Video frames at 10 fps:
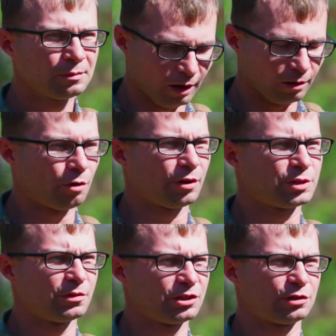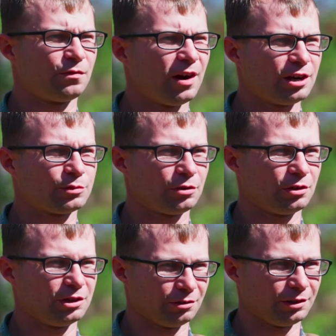Uh, long-range precision fires with
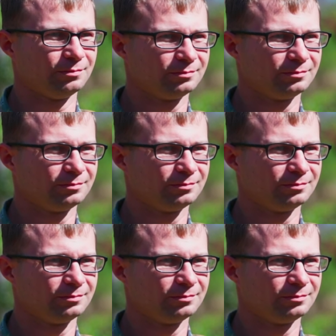artillery.